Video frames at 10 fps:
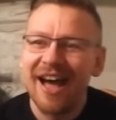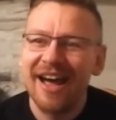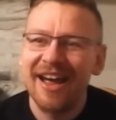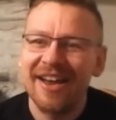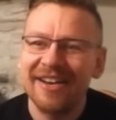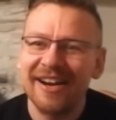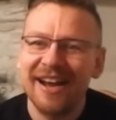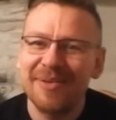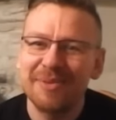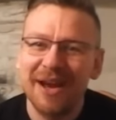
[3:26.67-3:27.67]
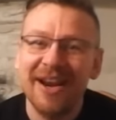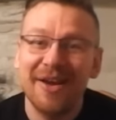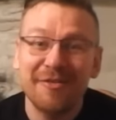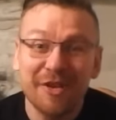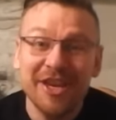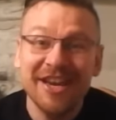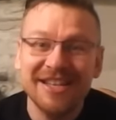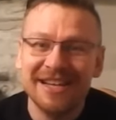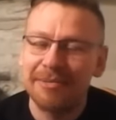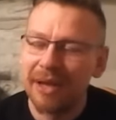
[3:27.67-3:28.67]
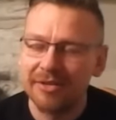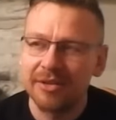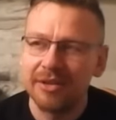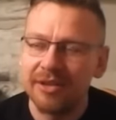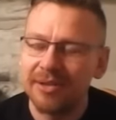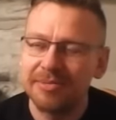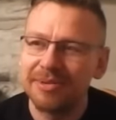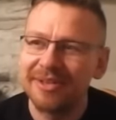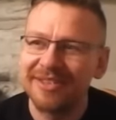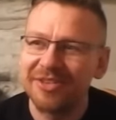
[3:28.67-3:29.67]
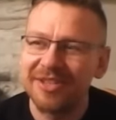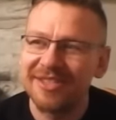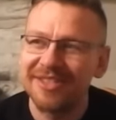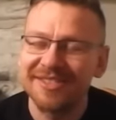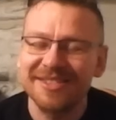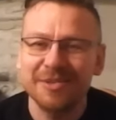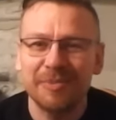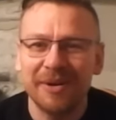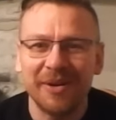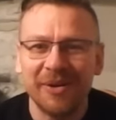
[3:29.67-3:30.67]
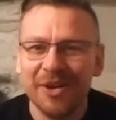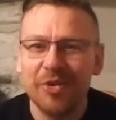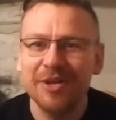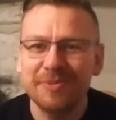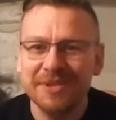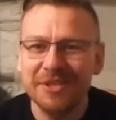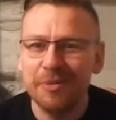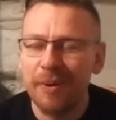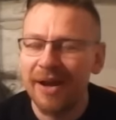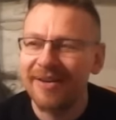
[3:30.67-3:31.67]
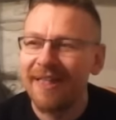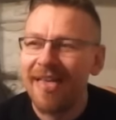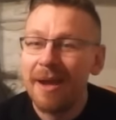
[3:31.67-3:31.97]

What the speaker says: And for years I'm like, oh, bloody Christians in Japan, you know, Christmas in Japan.